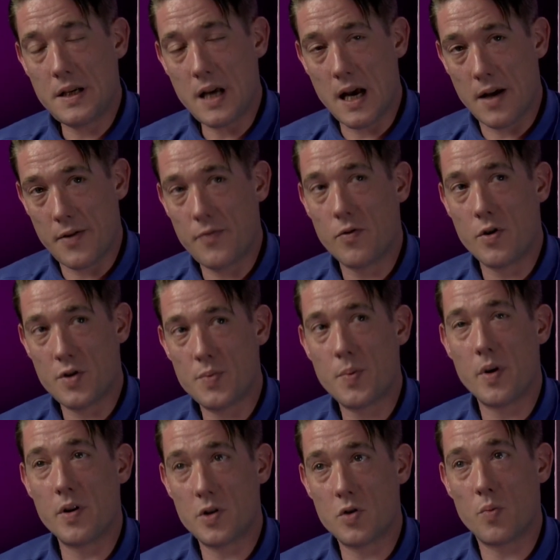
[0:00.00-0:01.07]
Yeah, through
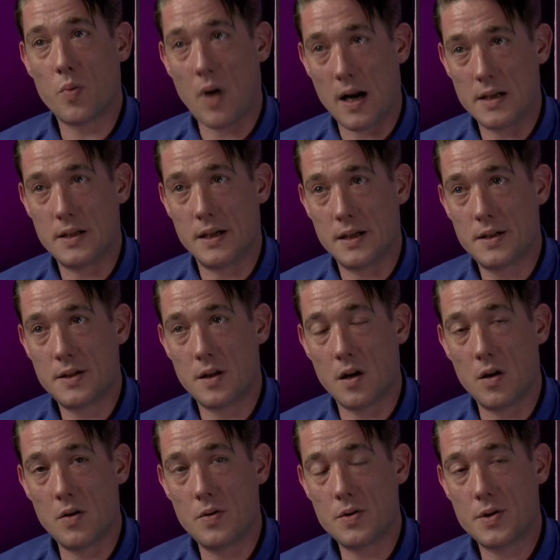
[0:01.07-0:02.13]
spiritual practice.
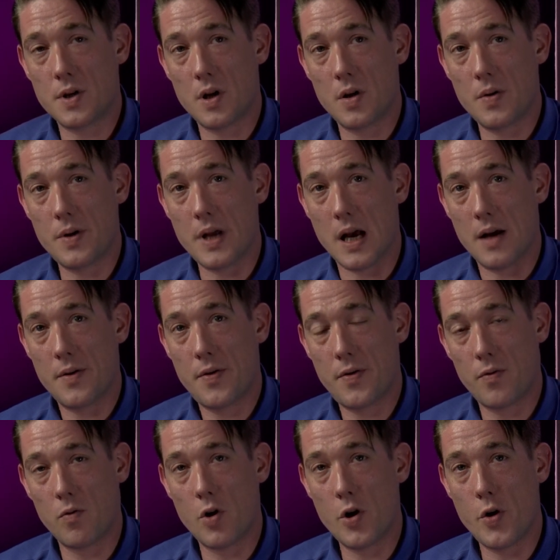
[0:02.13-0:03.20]
So
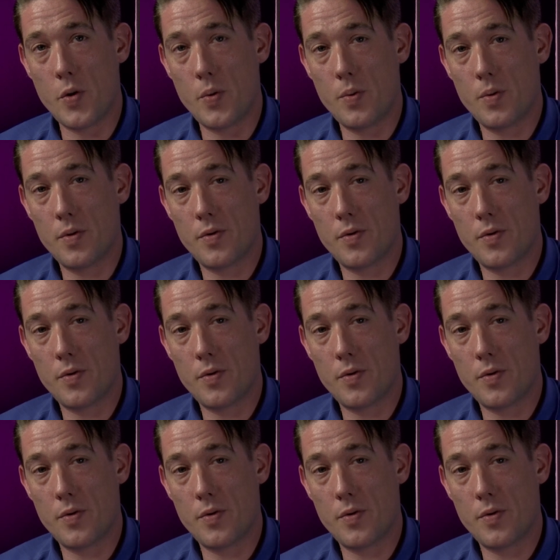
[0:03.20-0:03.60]
through